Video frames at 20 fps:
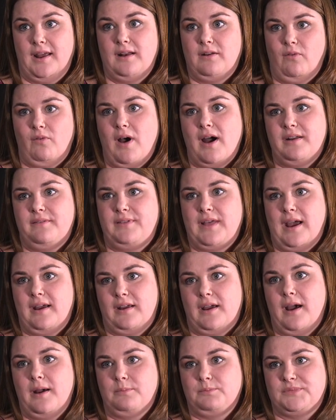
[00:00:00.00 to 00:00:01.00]
And a lot of that
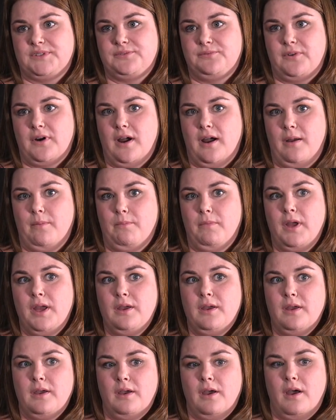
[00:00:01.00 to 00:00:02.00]
comes from
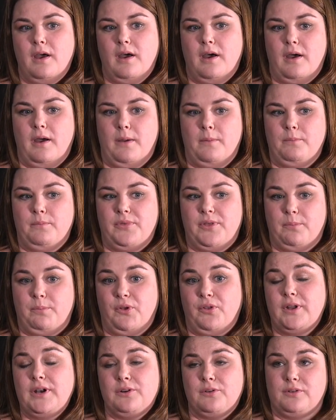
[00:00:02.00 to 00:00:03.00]
the
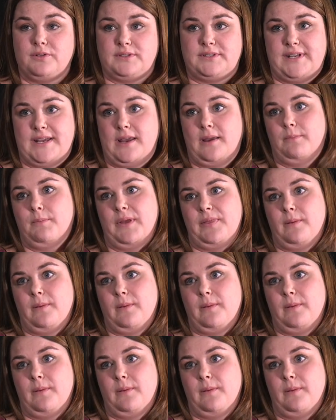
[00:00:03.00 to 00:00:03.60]
political team,